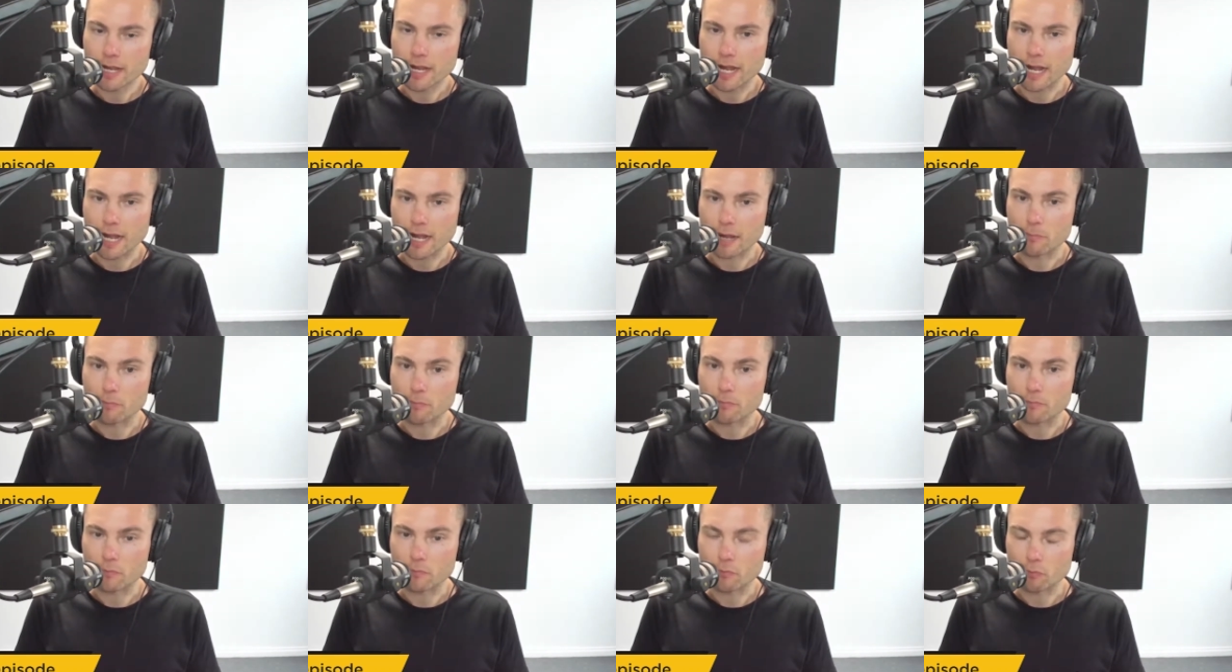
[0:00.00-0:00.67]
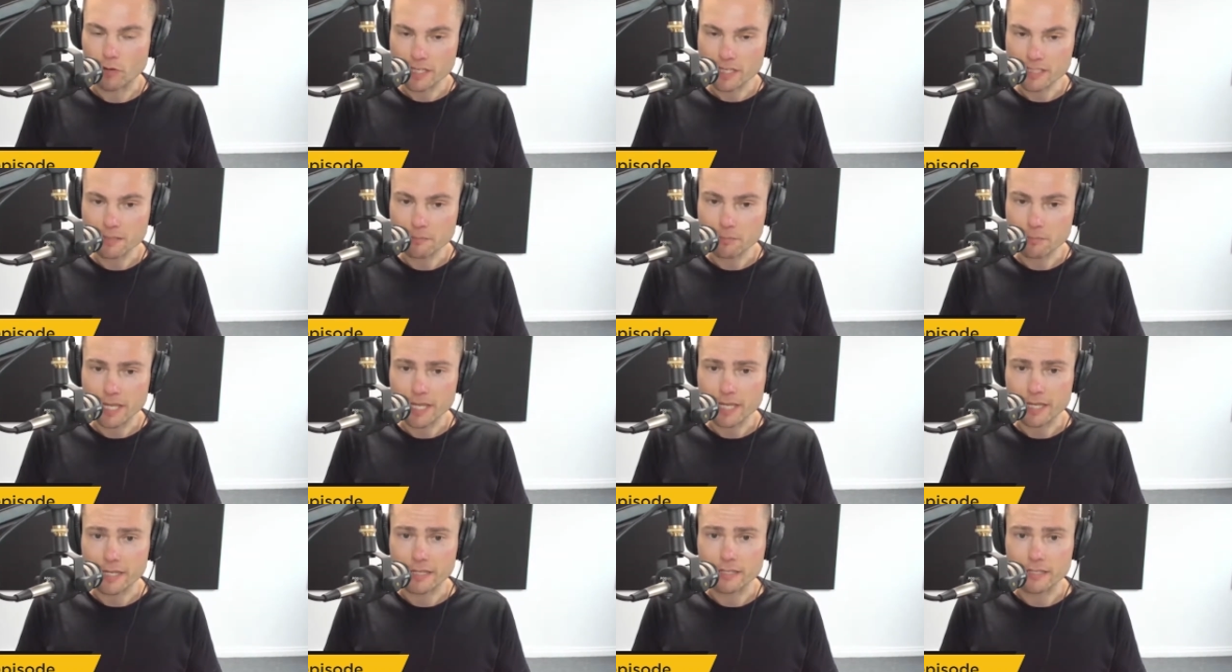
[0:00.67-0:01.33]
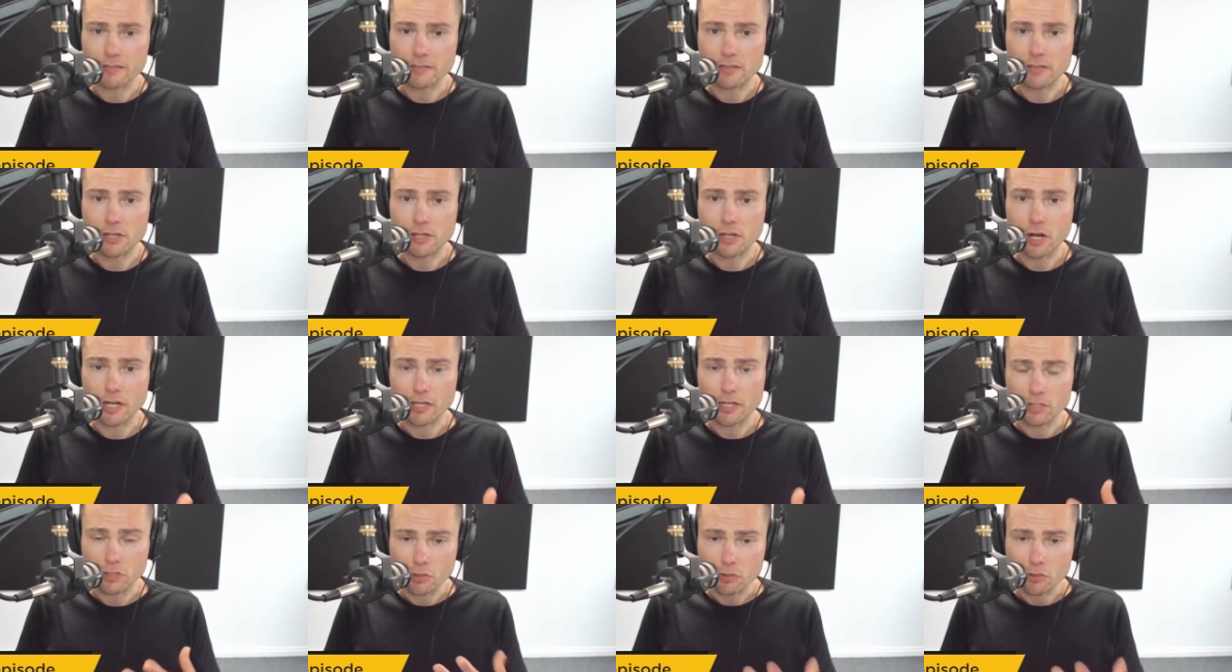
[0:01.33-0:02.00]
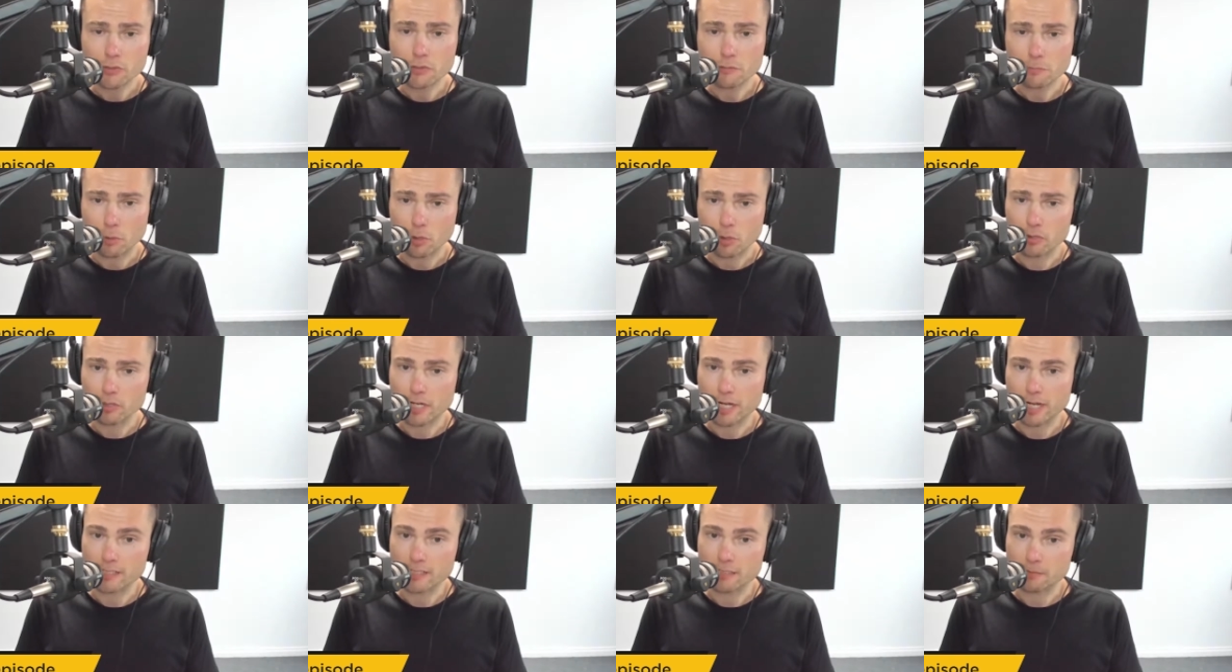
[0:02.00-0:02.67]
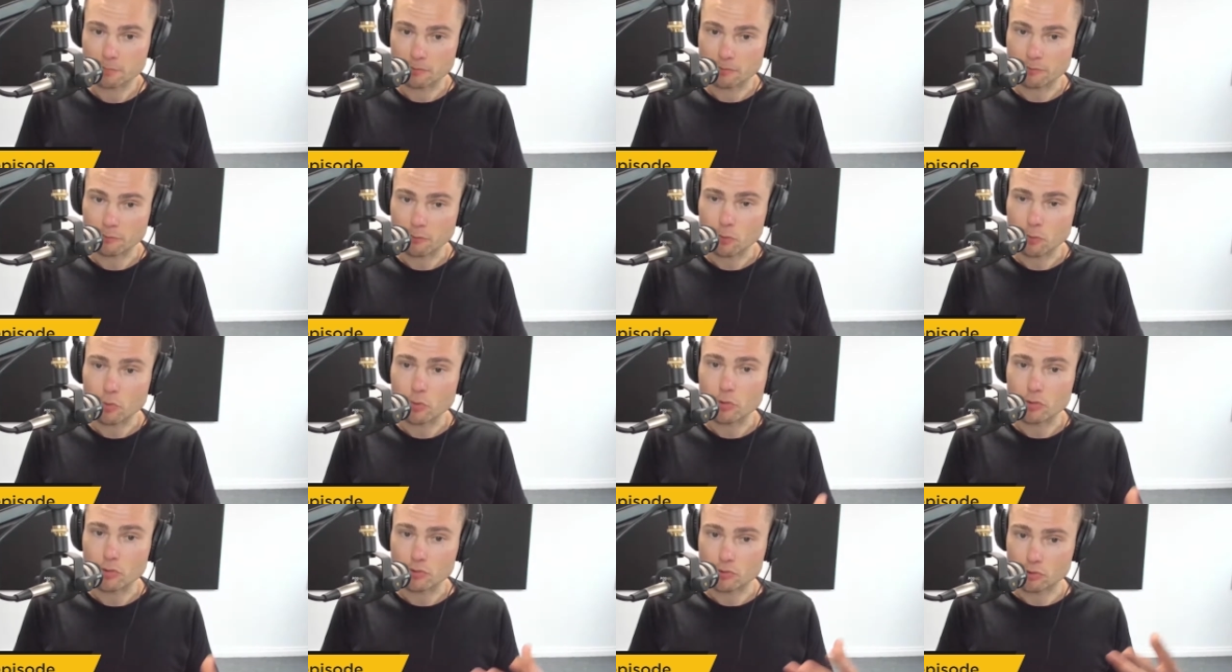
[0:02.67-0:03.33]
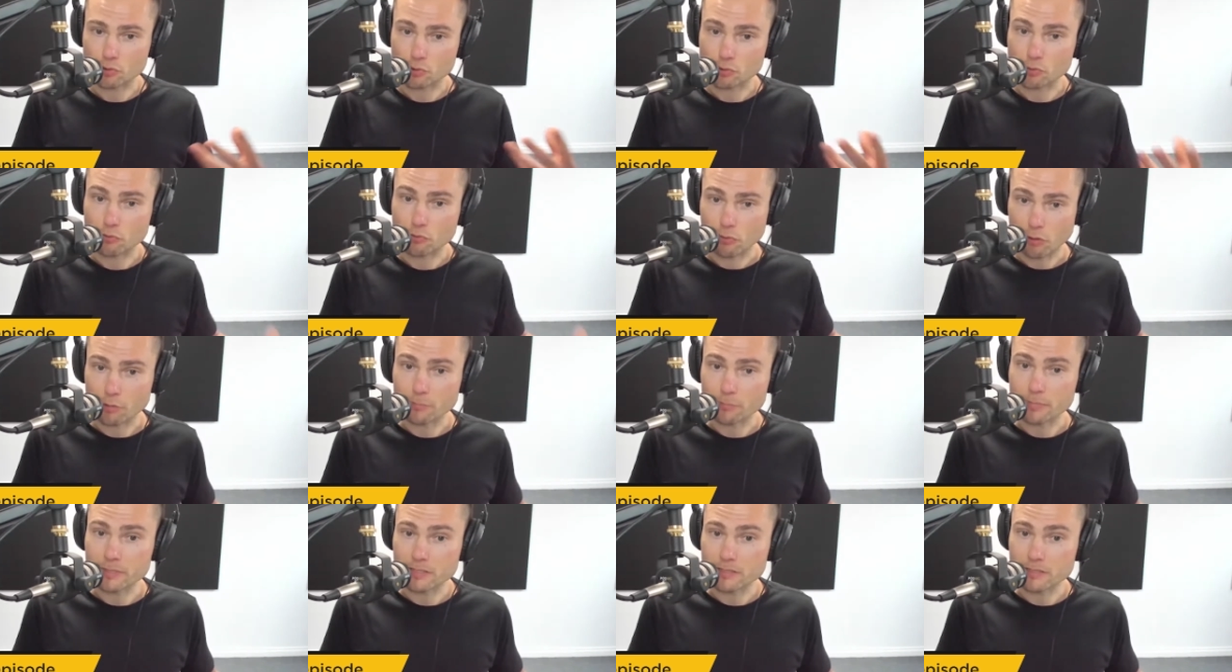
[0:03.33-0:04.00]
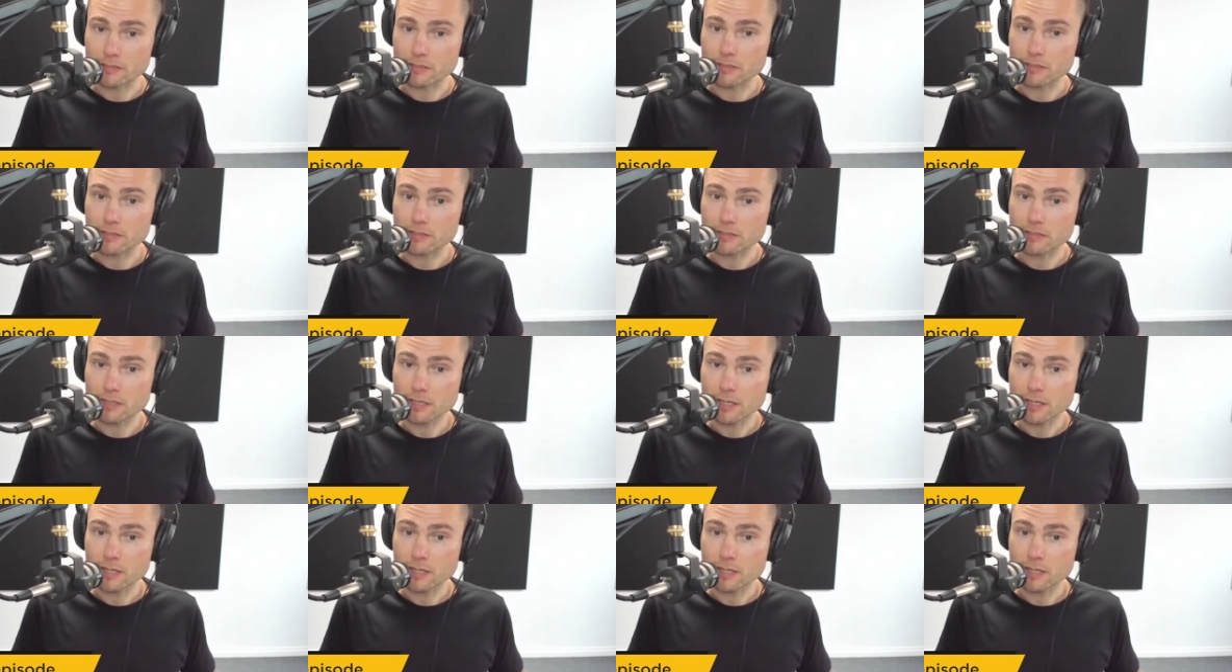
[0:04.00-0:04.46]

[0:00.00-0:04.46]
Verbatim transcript: Um, reason being is that I'd used podcasts before to grow businesses,